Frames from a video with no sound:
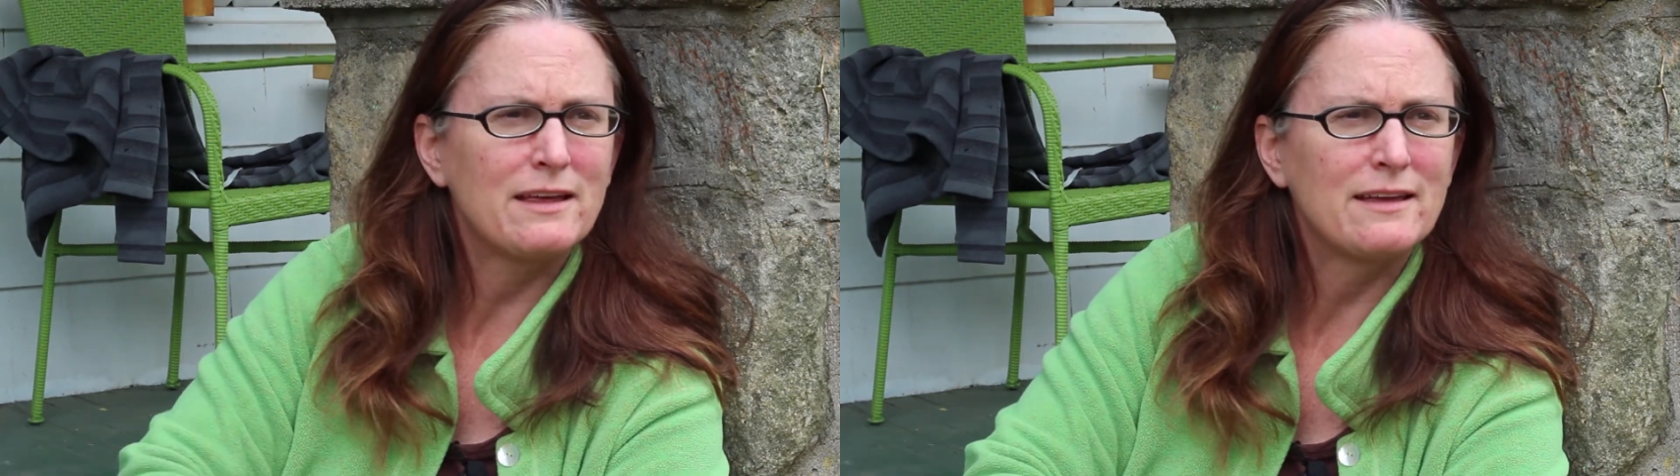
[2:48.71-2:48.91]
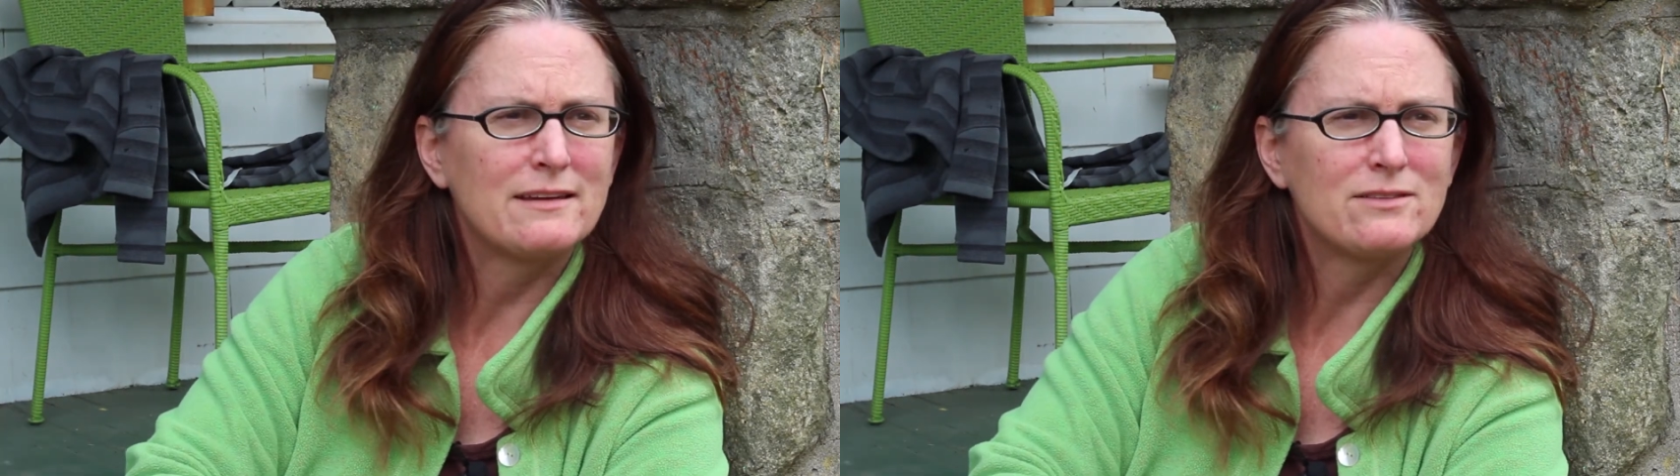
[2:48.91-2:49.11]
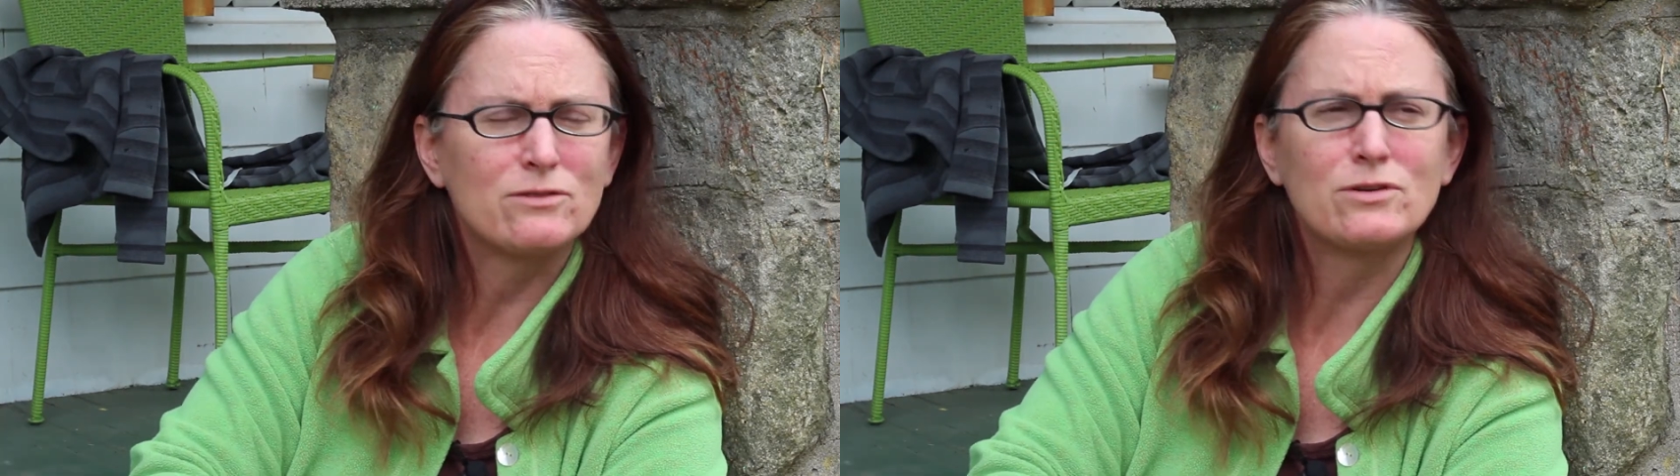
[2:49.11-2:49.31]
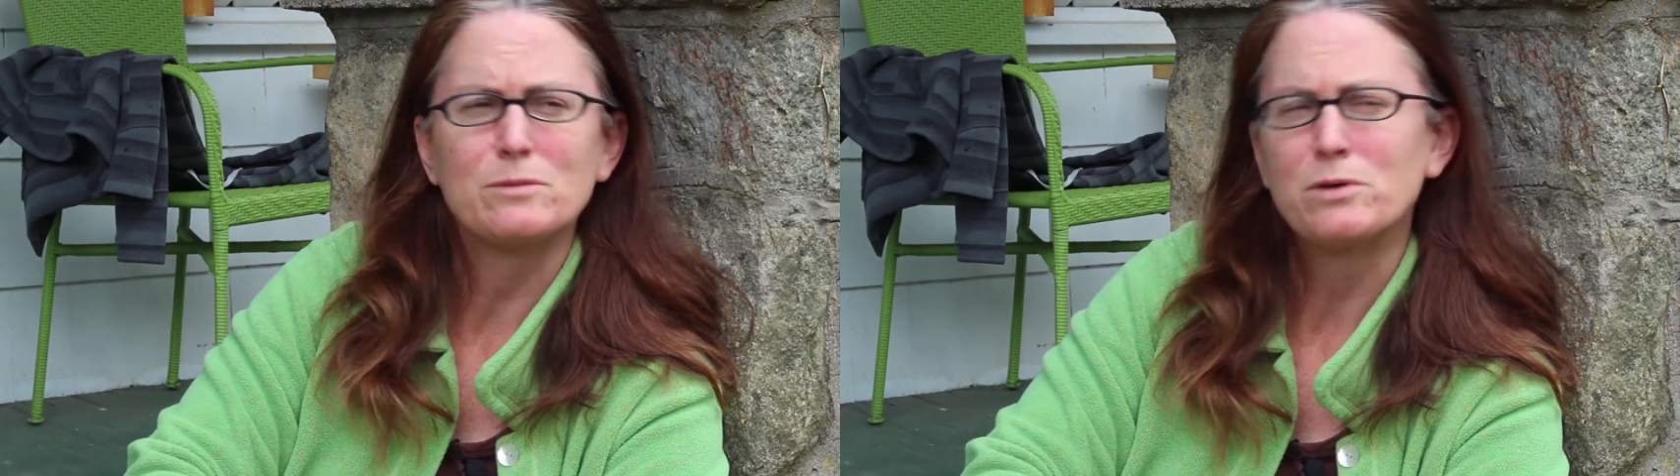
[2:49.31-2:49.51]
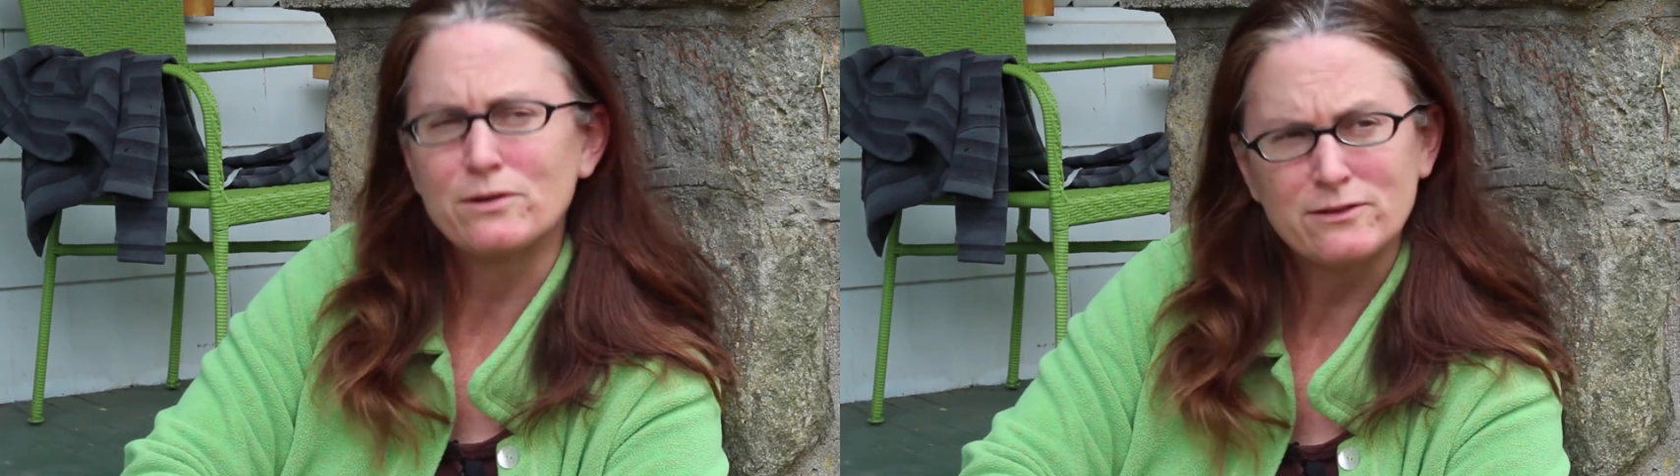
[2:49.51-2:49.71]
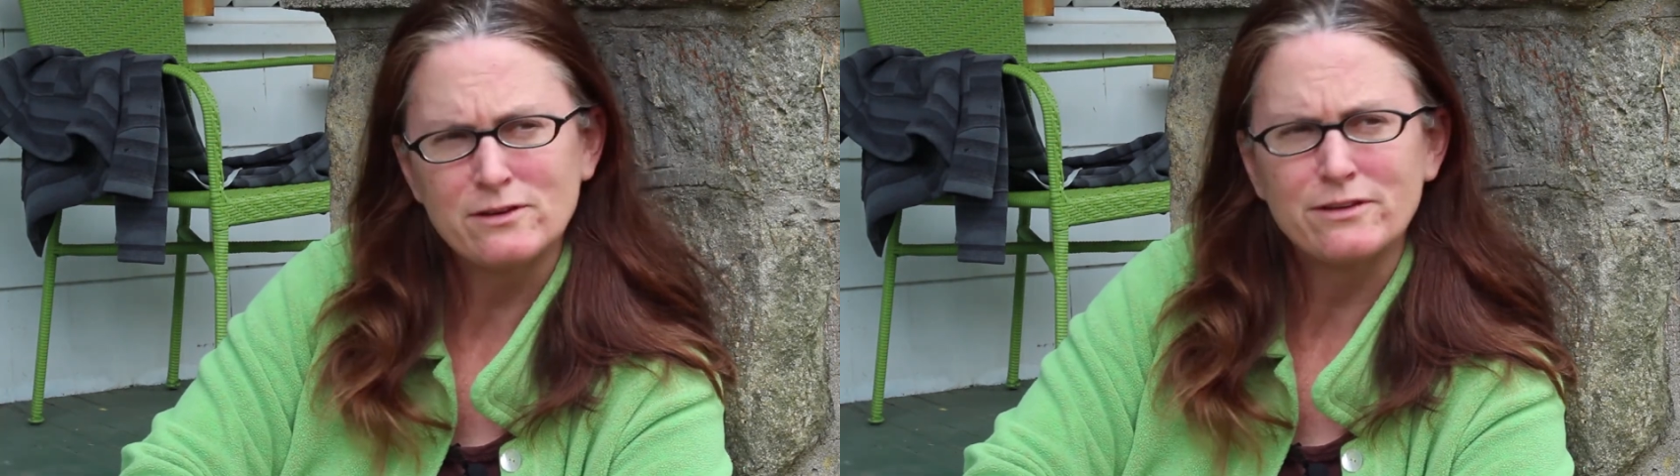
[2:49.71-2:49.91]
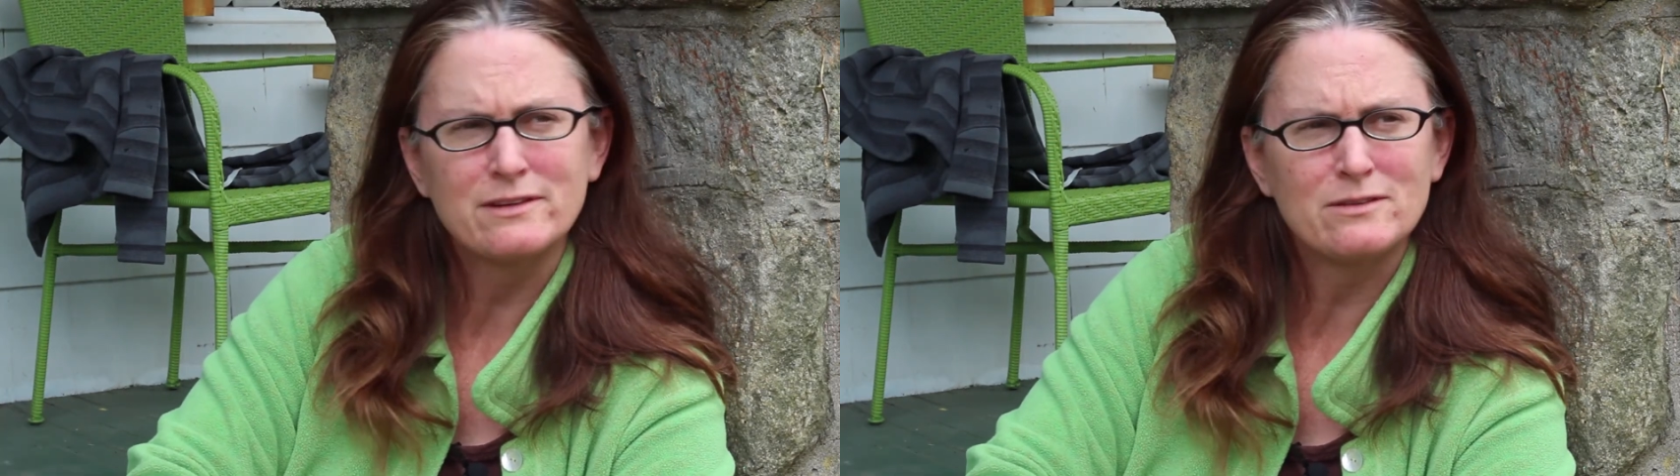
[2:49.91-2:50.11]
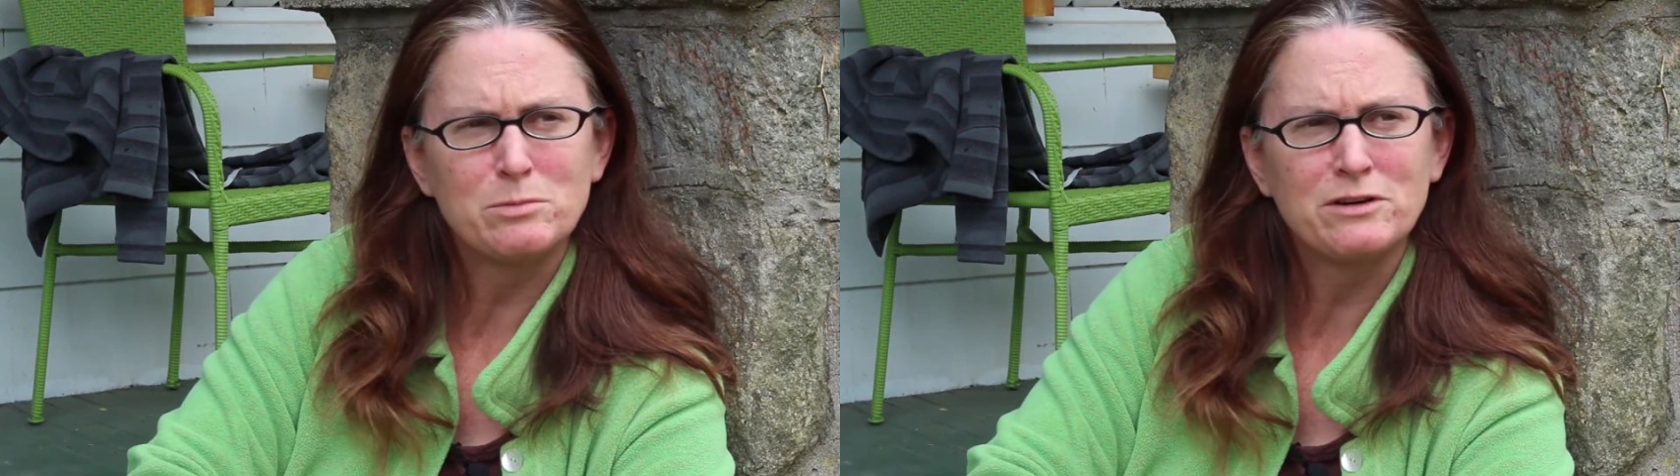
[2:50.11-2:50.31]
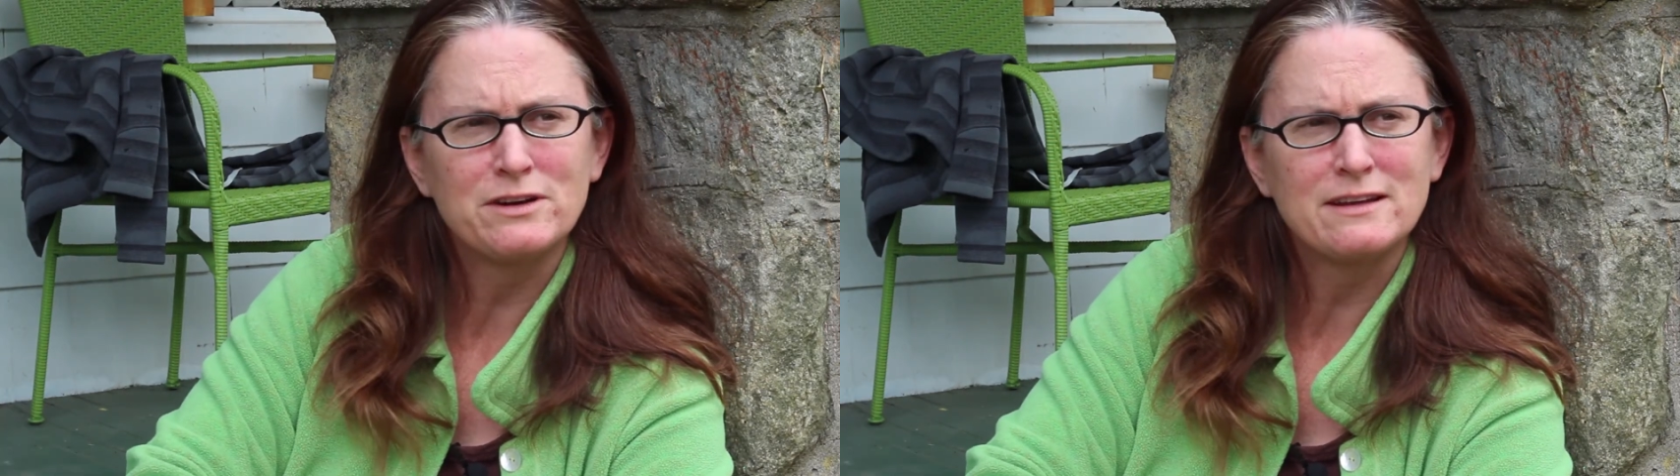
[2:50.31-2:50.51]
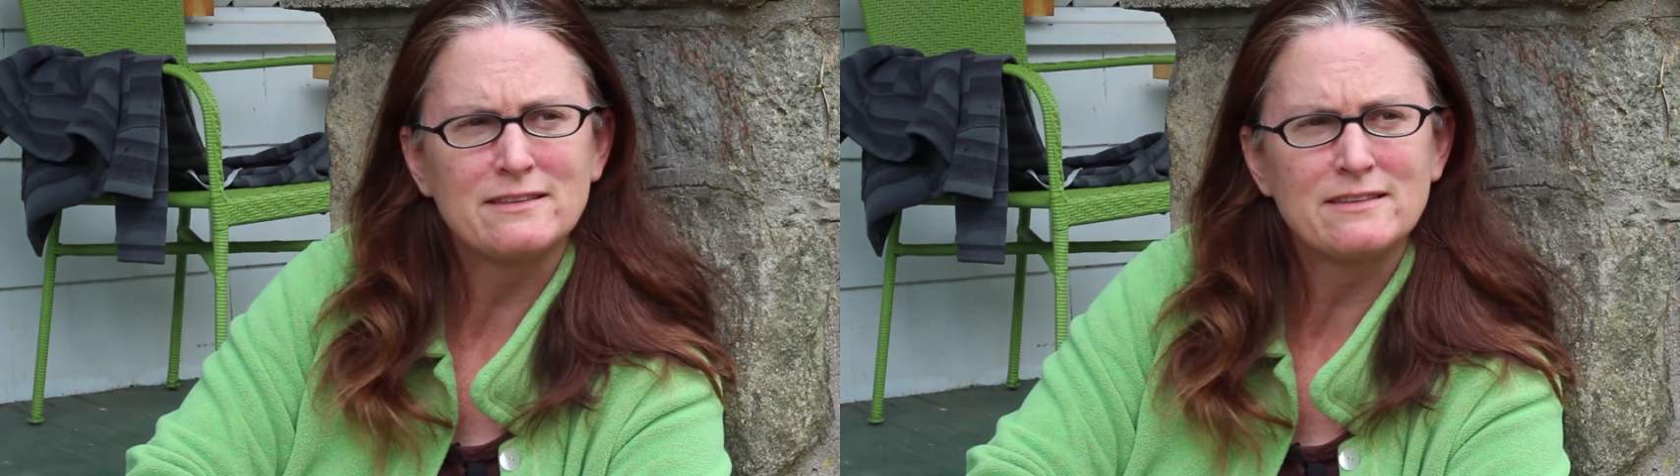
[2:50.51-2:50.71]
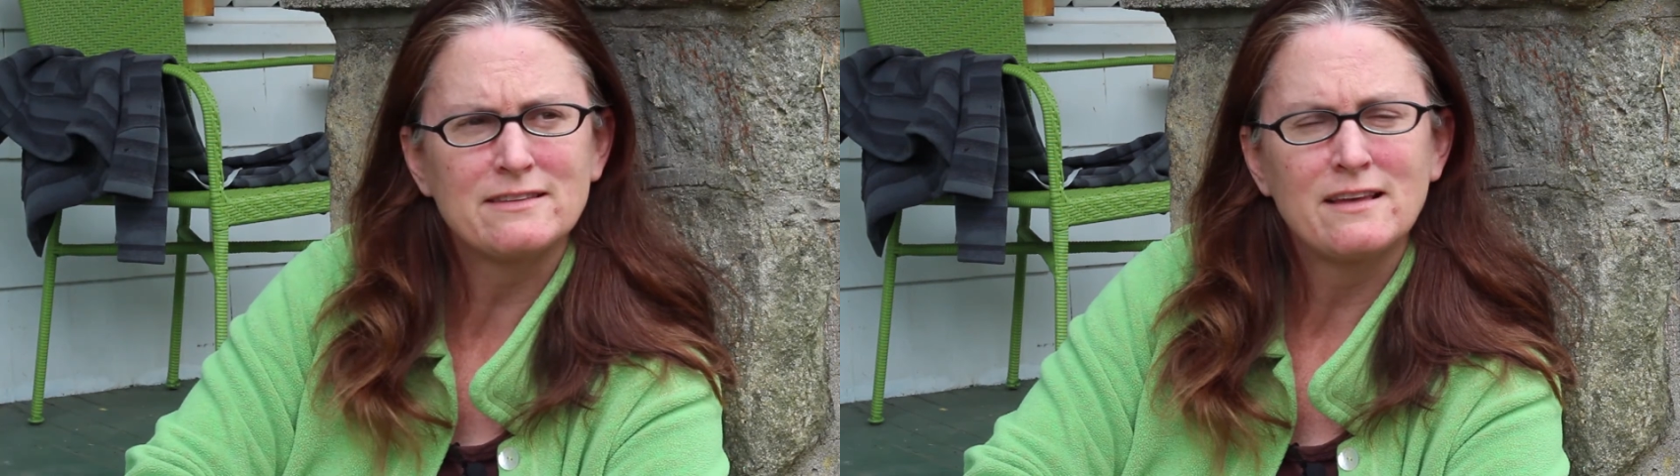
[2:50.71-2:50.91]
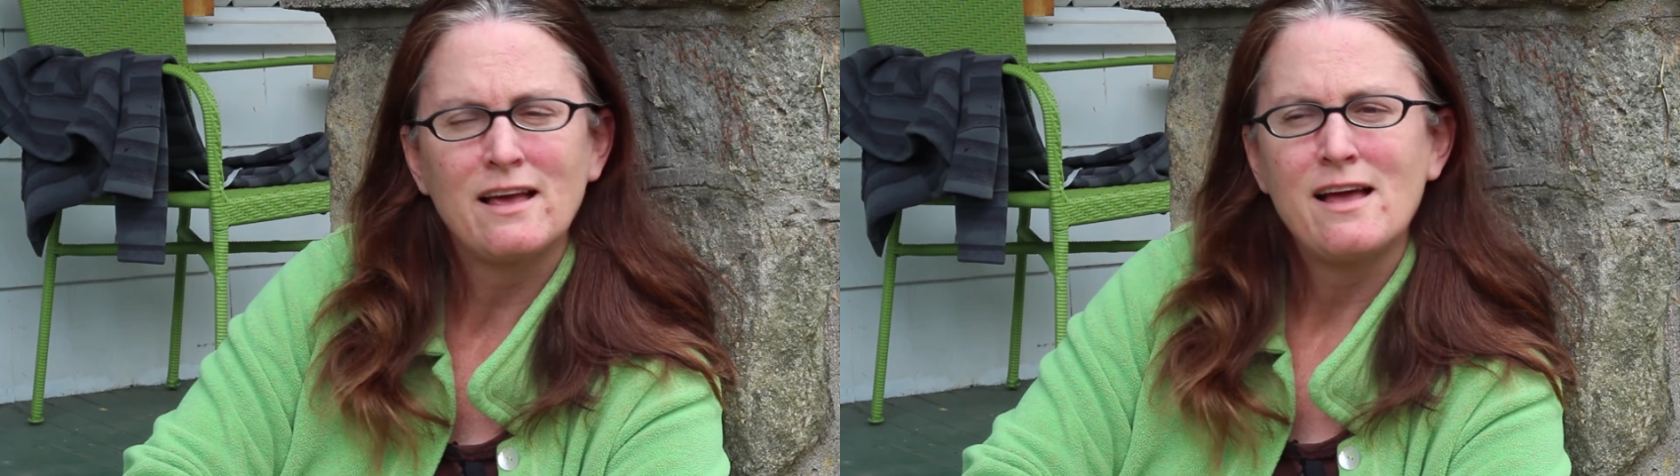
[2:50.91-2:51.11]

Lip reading: And it's a very personal experience.